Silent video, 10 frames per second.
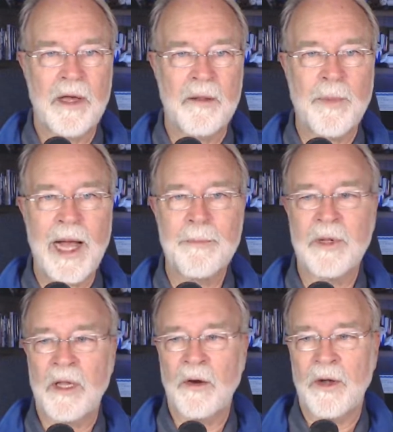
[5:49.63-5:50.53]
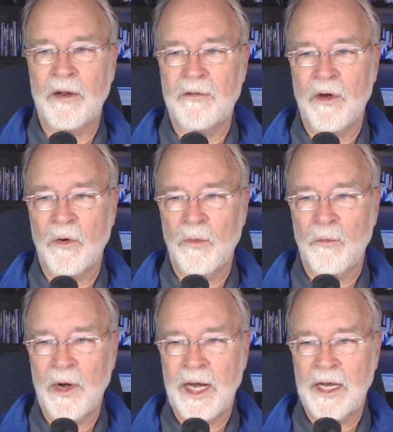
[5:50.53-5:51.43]
popularity of their own
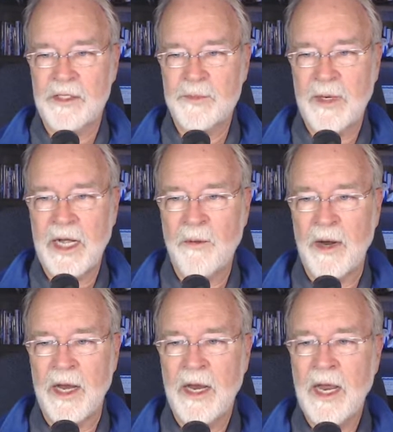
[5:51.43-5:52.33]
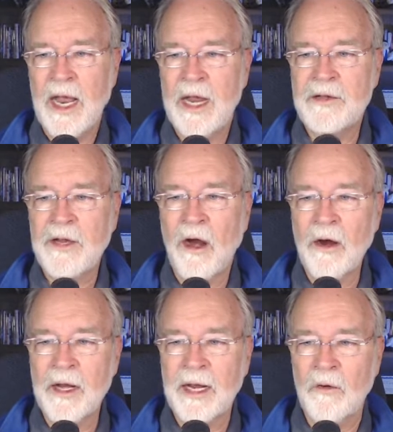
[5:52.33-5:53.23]
brands. But anyway, and
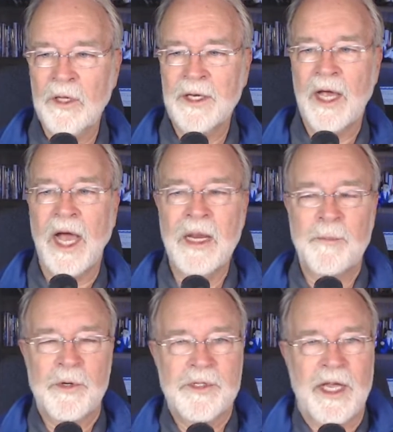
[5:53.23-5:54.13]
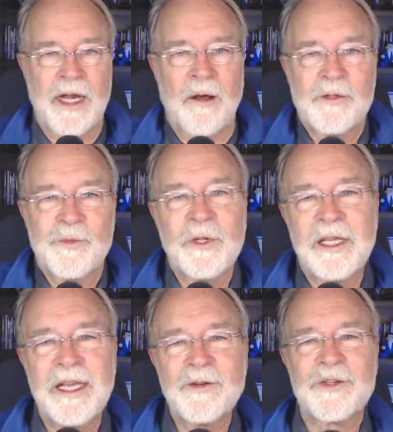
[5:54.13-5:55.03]
targeting only 9%. Now, what's
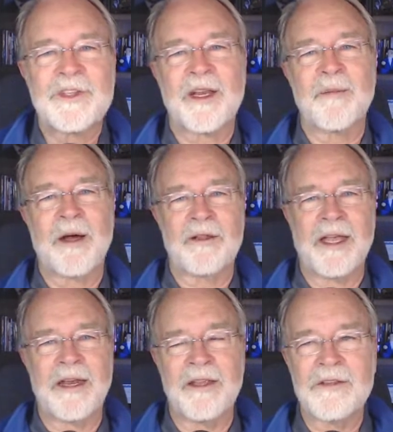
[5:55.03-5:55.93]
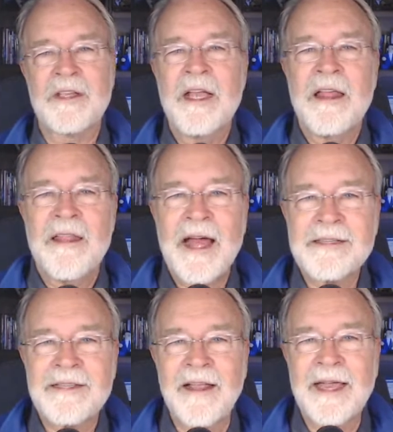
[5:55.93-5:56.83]
really interesting about that is
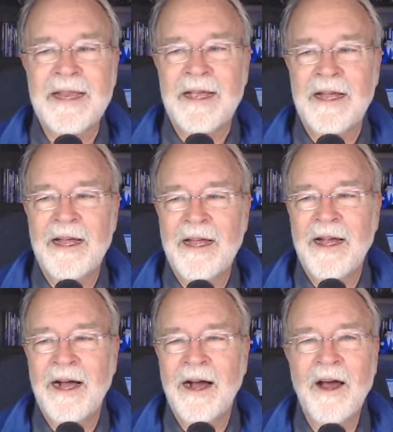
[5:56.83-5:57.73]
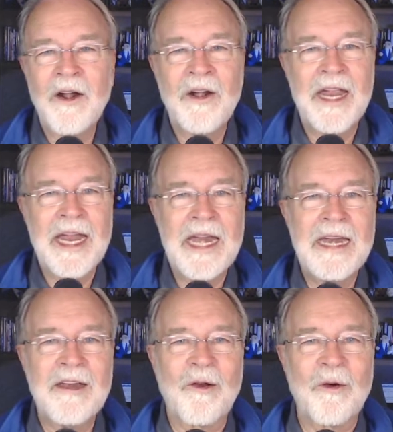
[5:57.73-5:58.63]
that's like
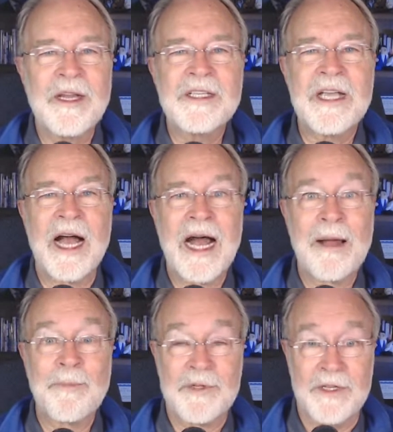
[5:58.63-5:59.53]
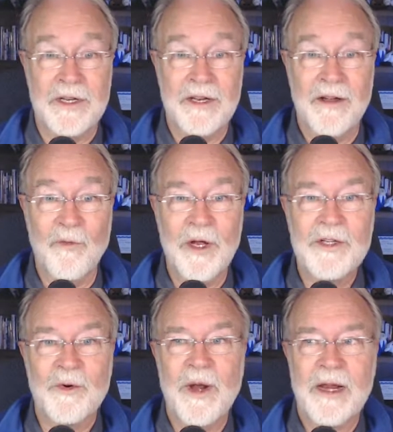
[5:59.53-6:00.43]
180 degrees opposite of what
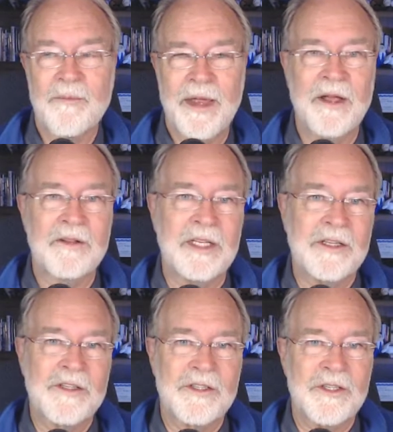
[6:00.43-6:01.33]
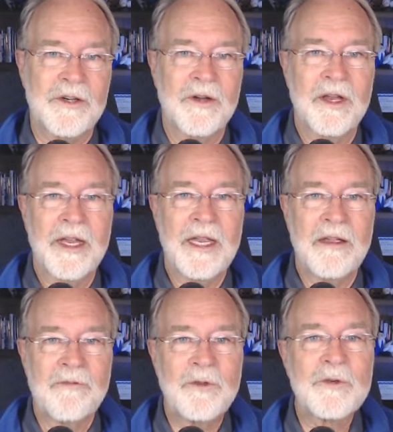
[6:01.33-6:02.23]
direct mail teaches you
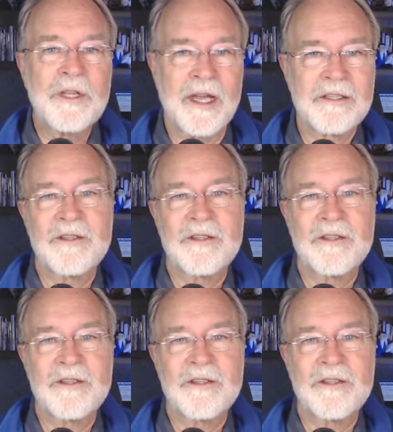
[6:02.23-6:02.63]
if you test